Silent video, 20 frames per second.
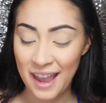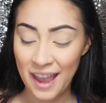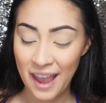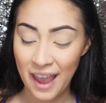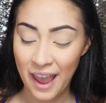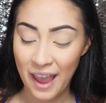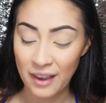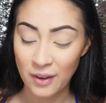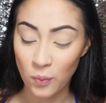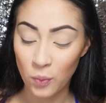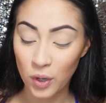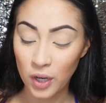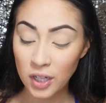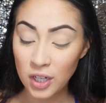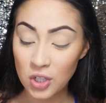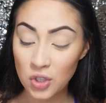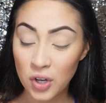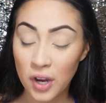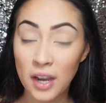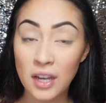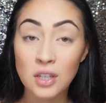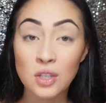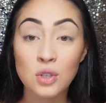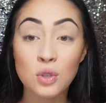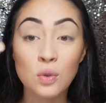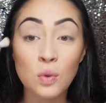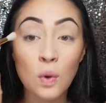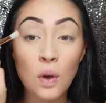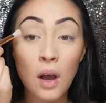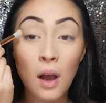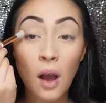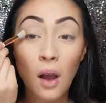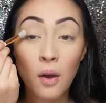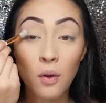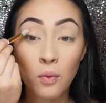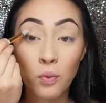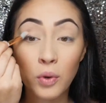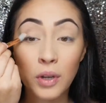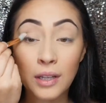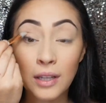And we're gonna try to
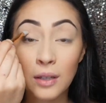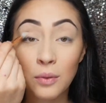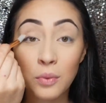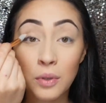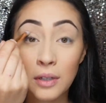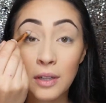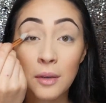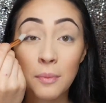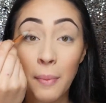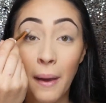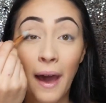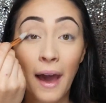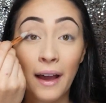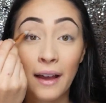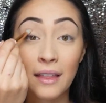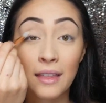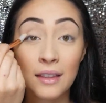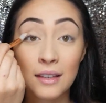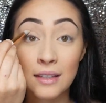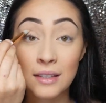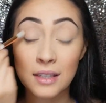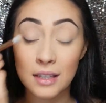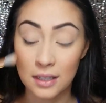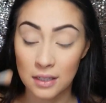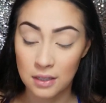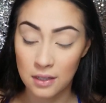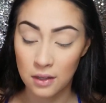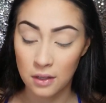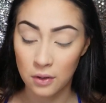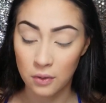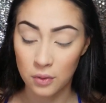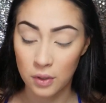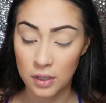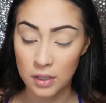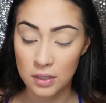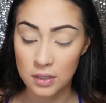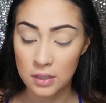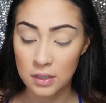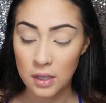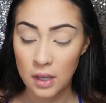really pack this into the
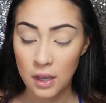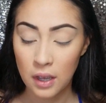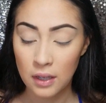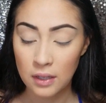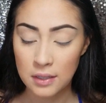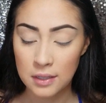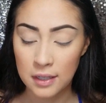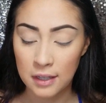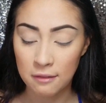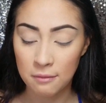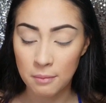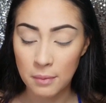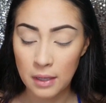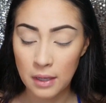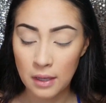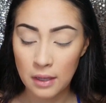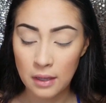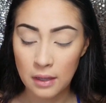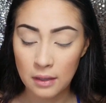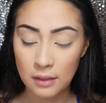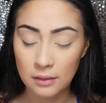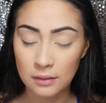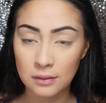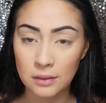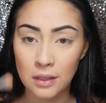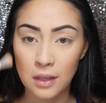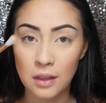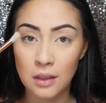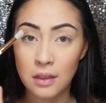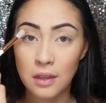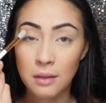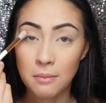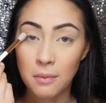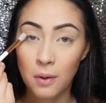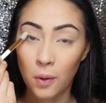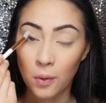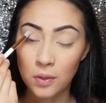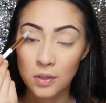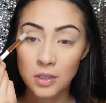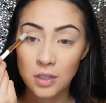crease to give me the
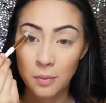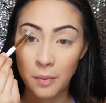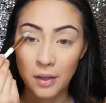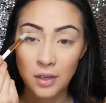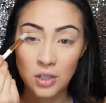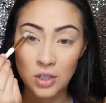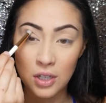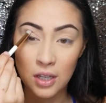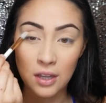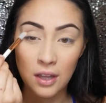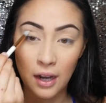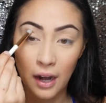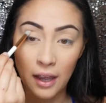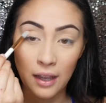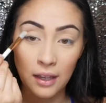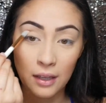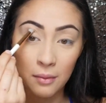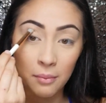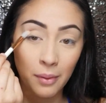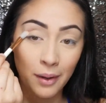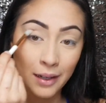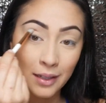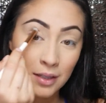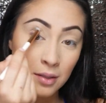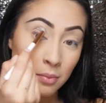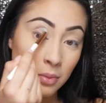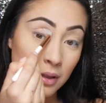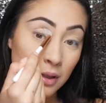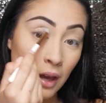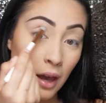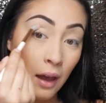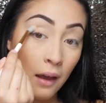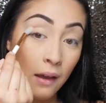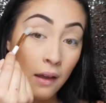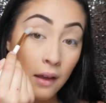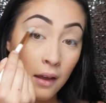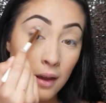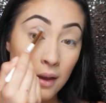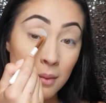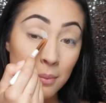most dimension that I can possibly get.
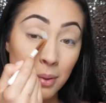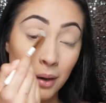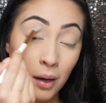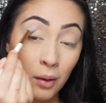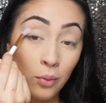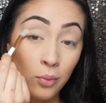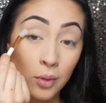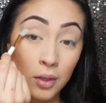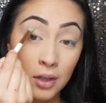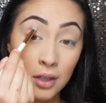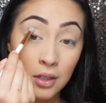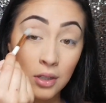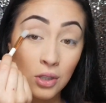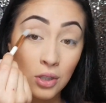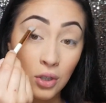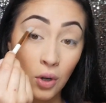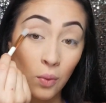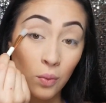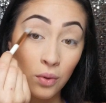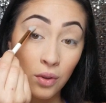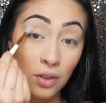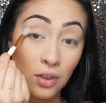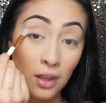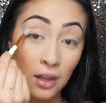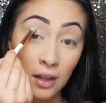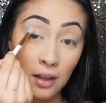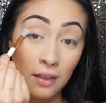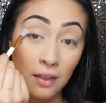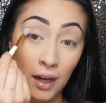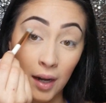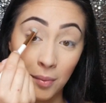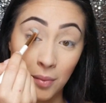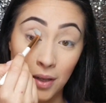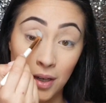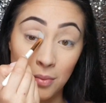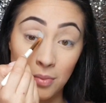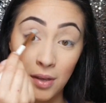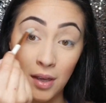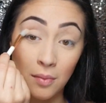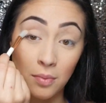But I really don't think that I'm gonna
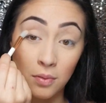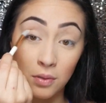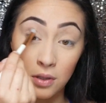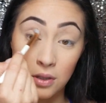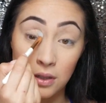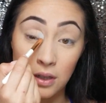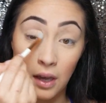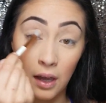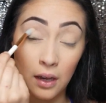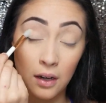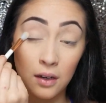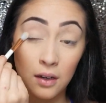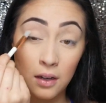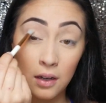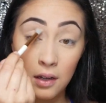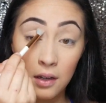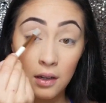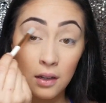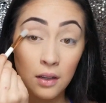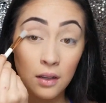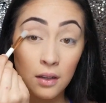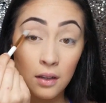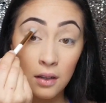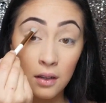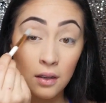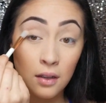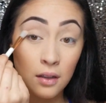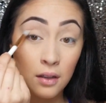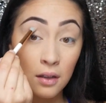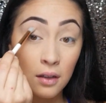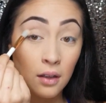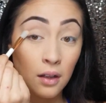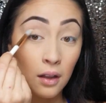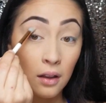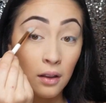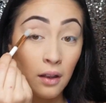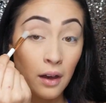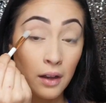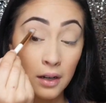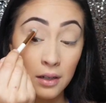be able to get a
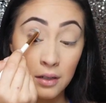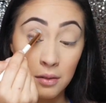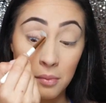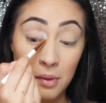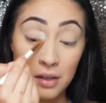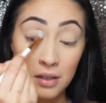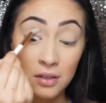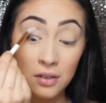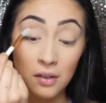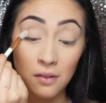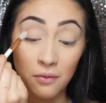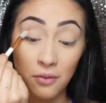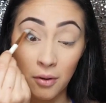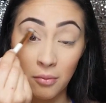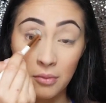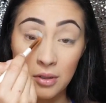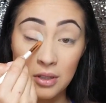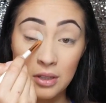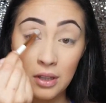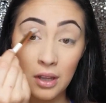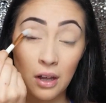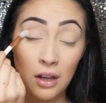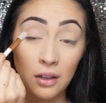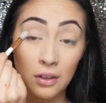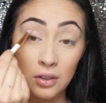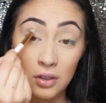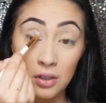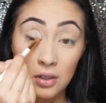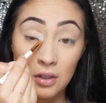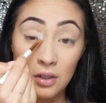lot of dimension from this color.